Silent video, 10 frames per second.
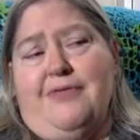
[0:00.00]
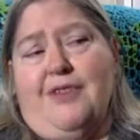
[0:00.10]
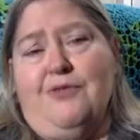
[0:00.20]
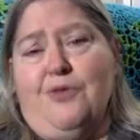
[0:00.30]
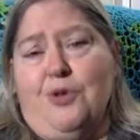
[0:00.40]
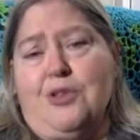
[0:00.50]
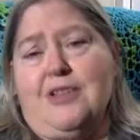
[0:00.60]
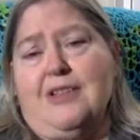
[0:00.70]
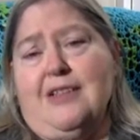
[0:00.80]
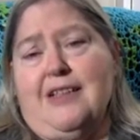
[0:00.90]

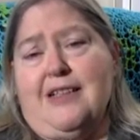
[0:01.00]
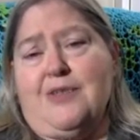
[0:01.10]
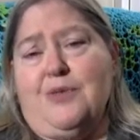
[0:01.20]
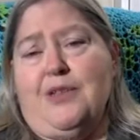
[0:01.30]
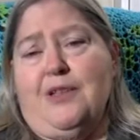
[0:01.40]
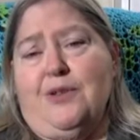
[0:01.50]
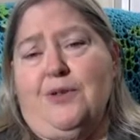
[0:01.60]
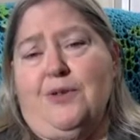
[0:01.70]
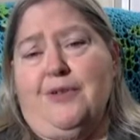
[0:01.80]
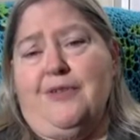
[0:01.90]
unfortunately, as we get
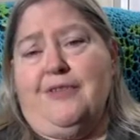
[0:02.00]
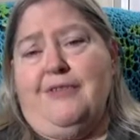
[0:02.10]
older,